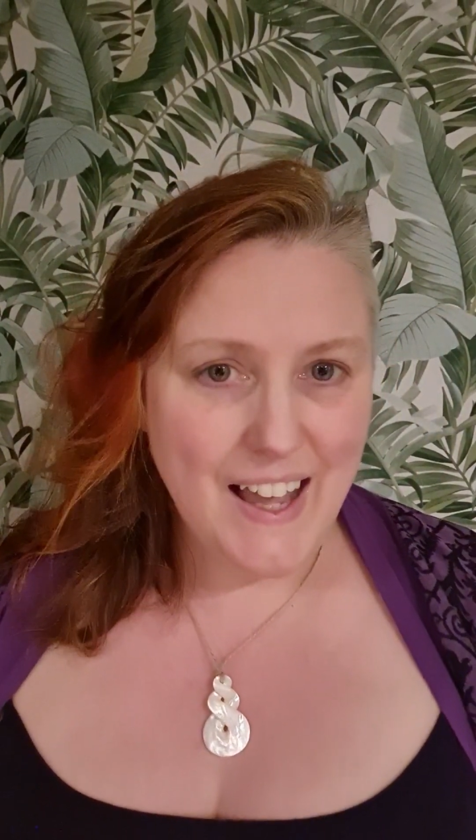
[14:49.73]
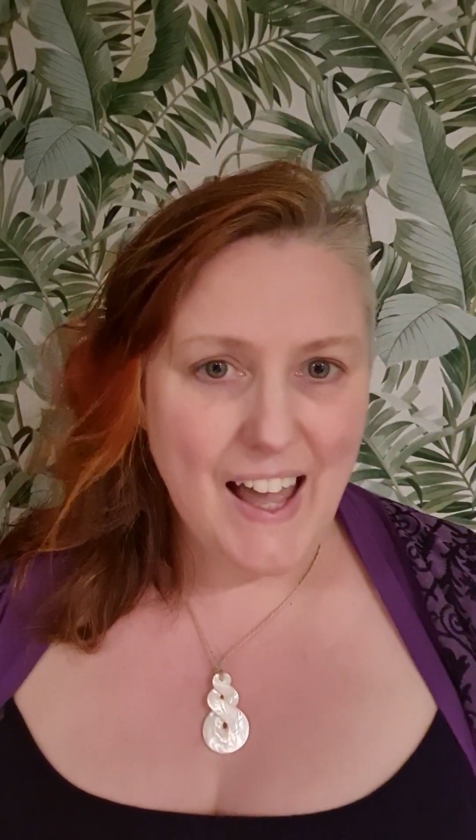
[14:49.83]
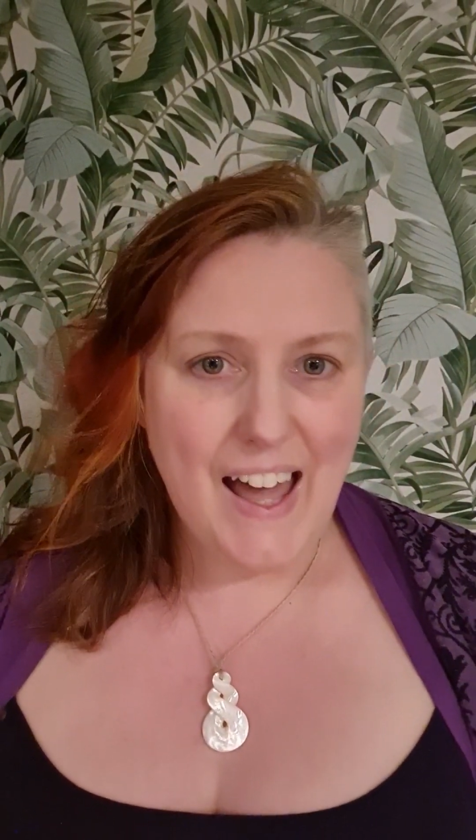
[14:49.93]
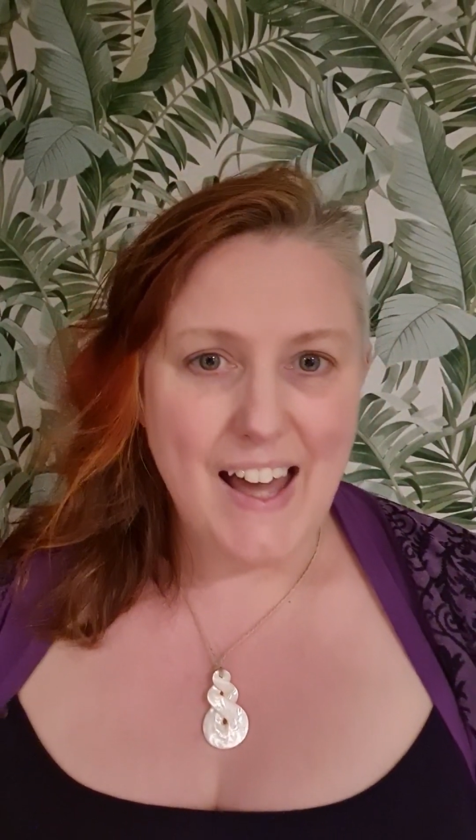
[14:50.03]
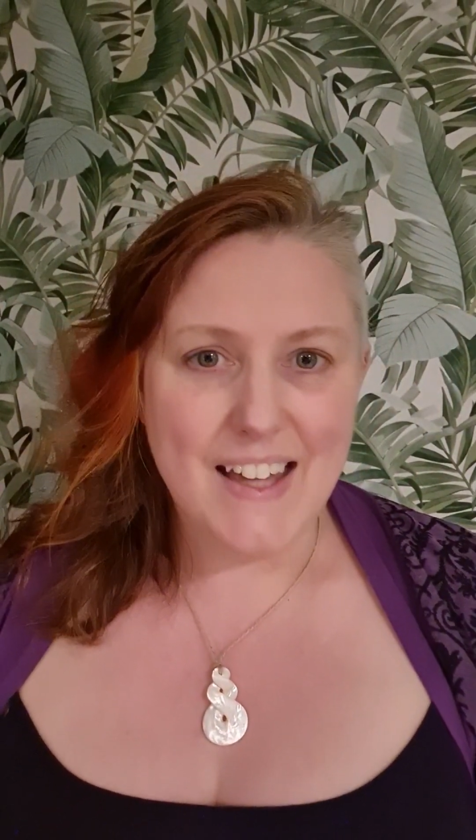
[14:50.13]

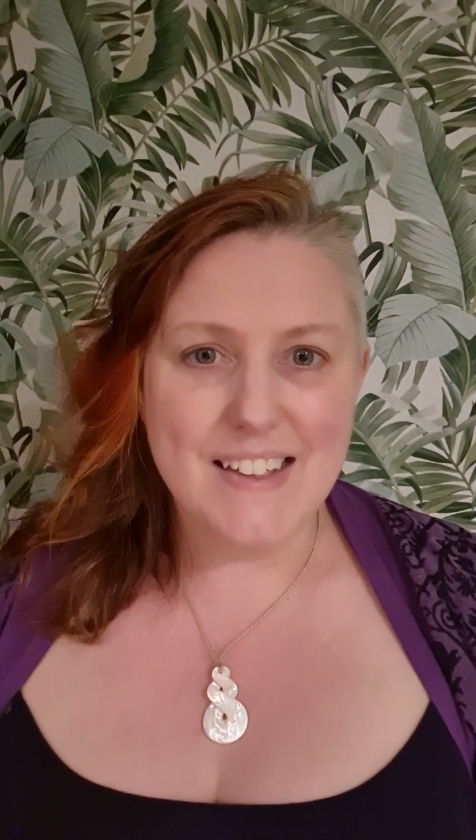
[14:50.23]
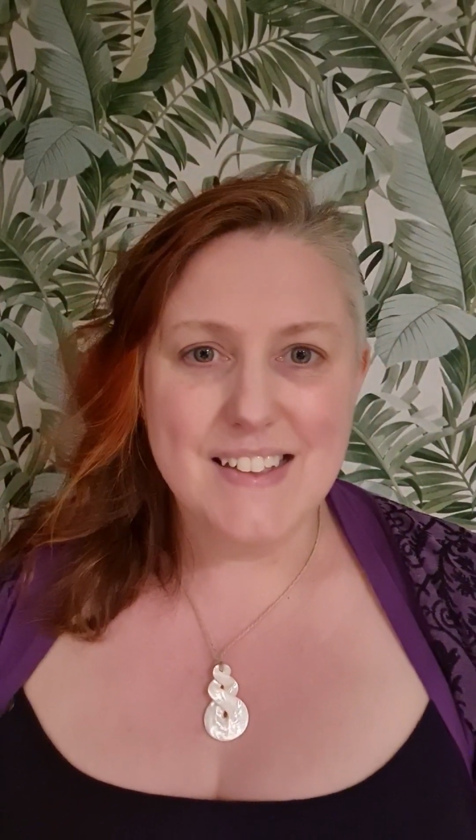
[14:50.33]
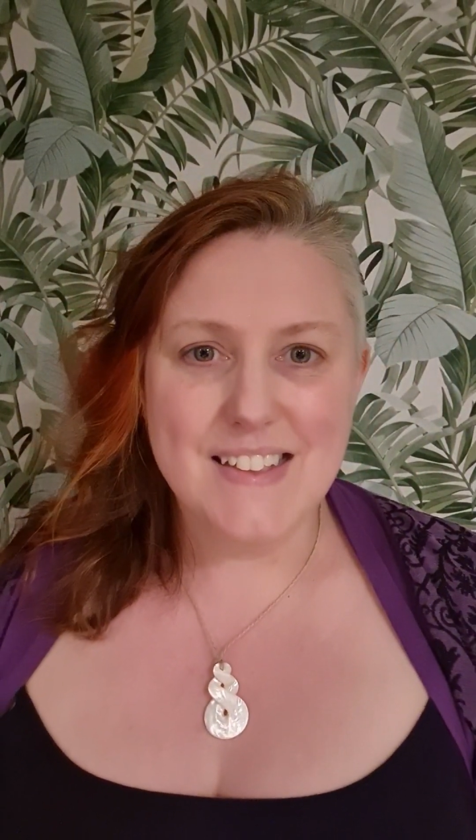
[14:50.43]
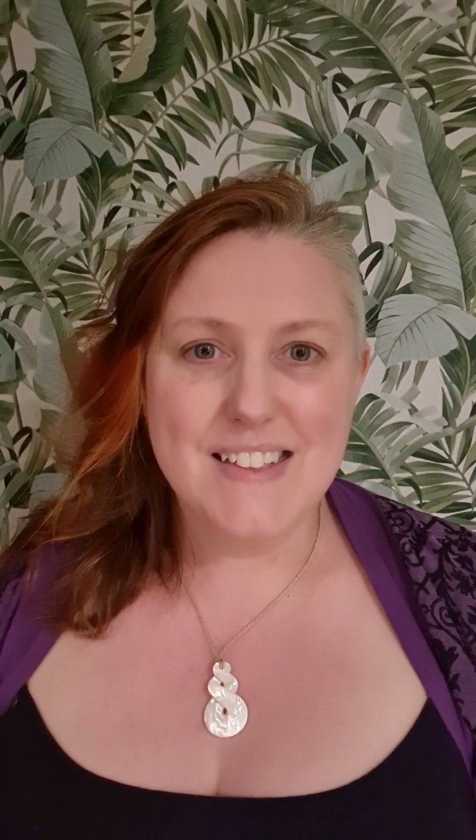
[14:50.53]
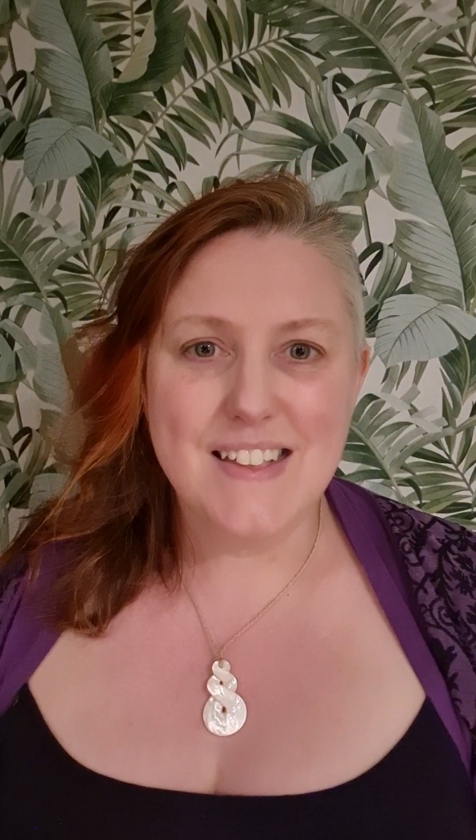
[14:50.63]

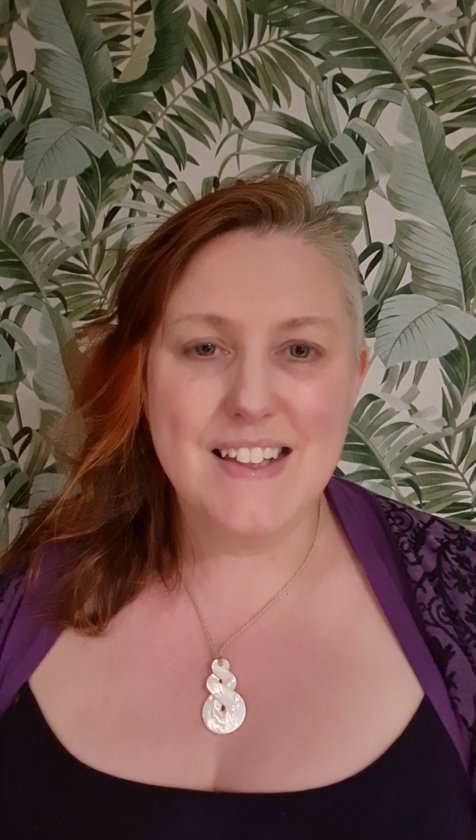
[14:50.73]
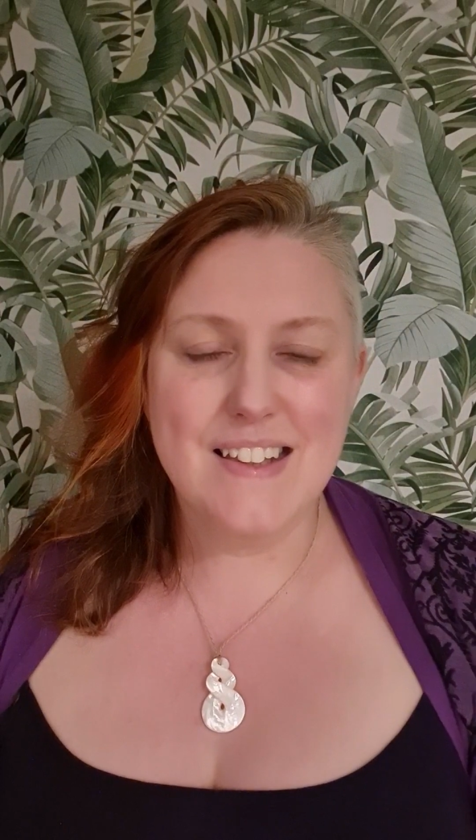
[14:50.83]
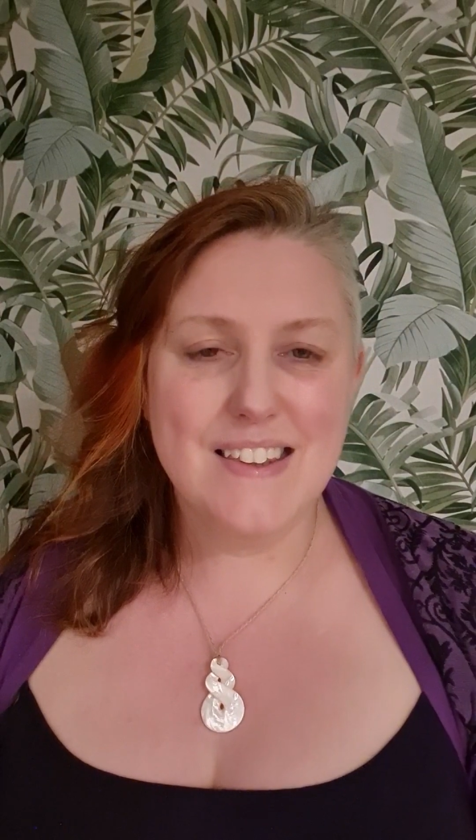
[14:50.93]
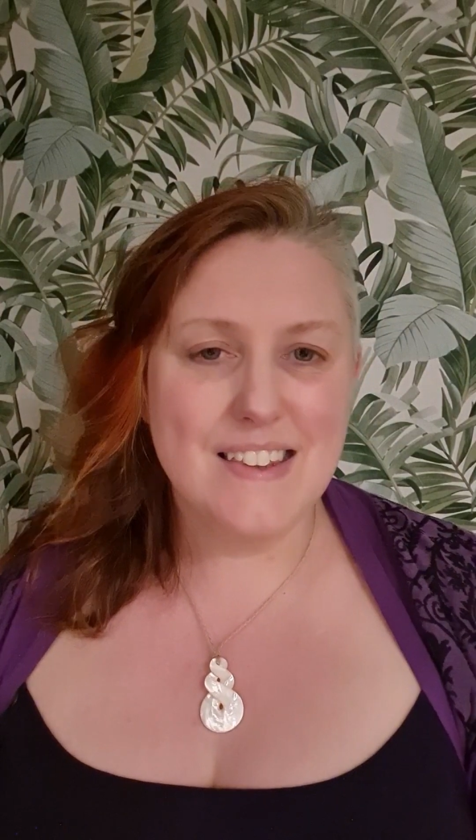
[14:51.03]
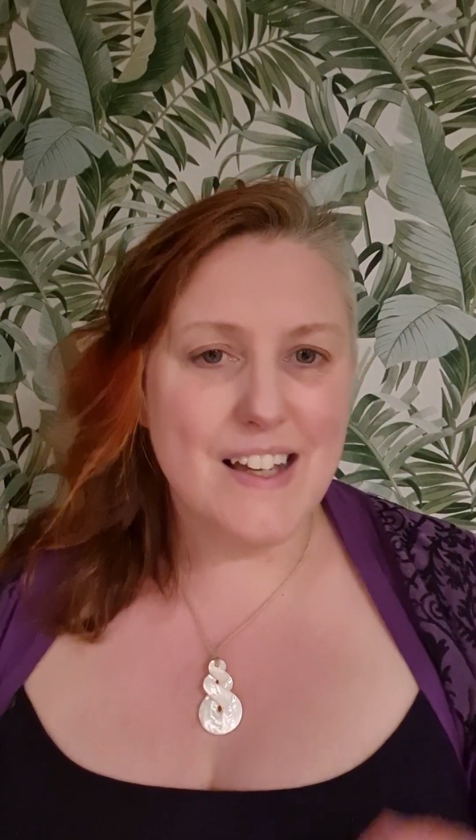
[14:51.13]
And the
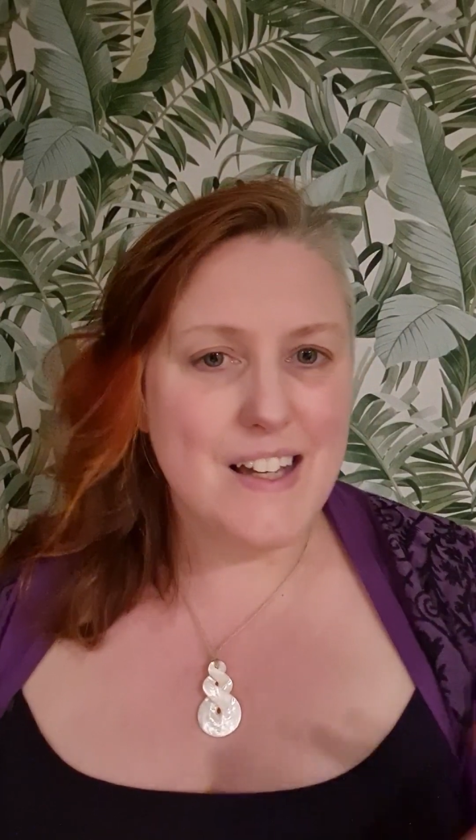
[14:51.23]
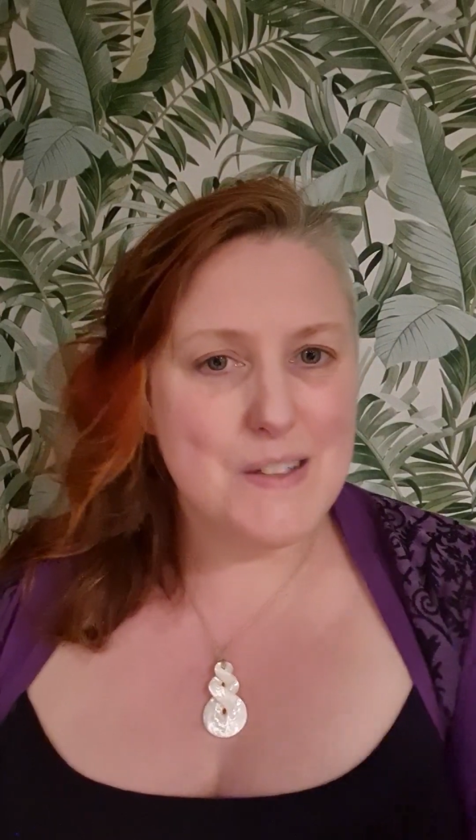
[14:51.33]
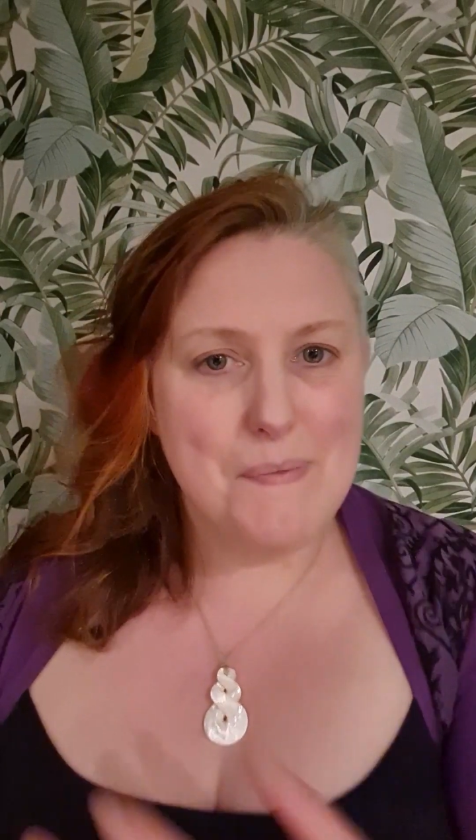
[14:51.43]
third